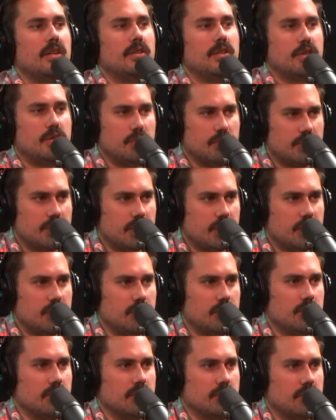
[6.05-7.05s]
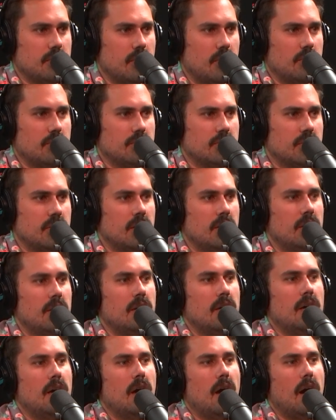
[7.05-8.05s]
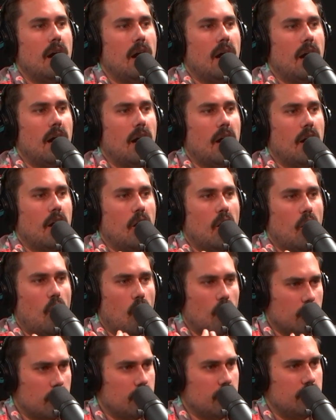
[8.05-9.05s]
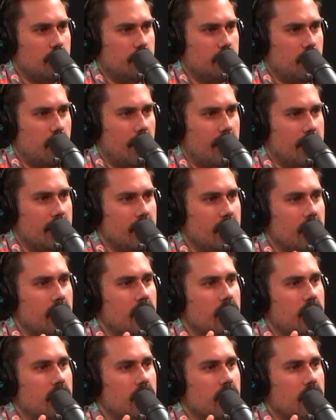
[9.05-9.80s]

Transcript: the Houston Cougars coach, our good friend.